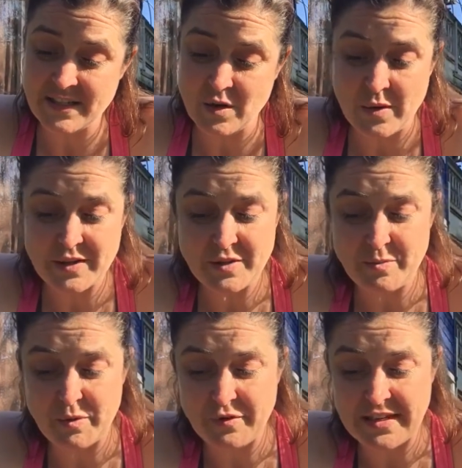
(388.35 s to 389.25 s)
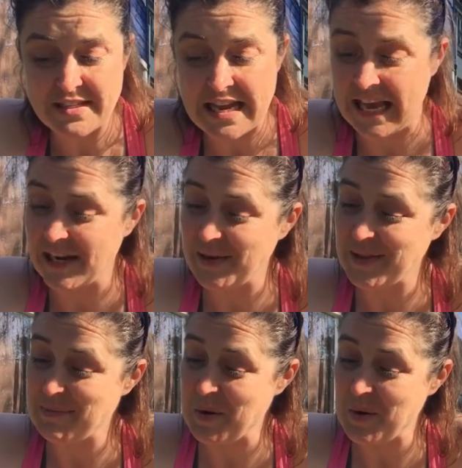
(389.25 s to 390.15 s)
going to movies, hanging out at
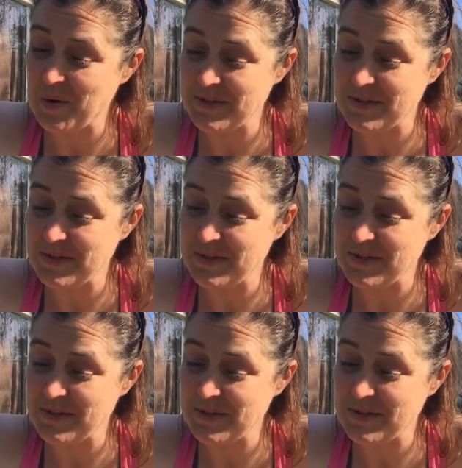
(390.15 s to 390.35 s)
the mall,